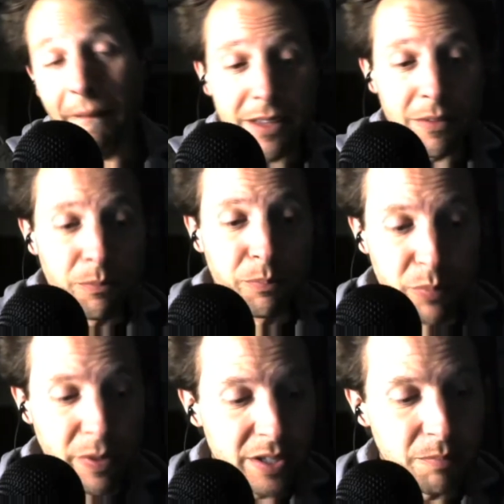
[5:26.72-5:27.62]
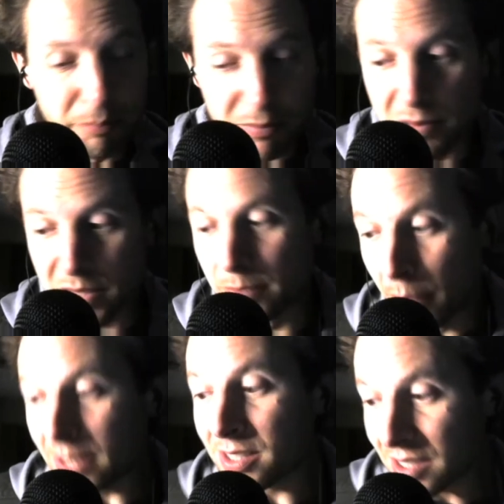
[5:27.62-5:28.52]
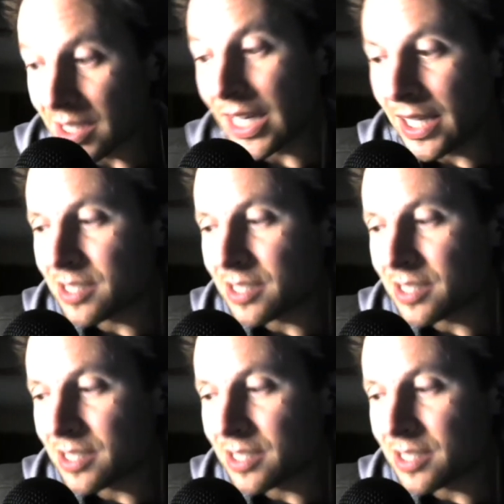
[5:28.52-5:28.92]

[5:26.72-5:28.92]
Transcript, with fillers: uh, eh, mudslinging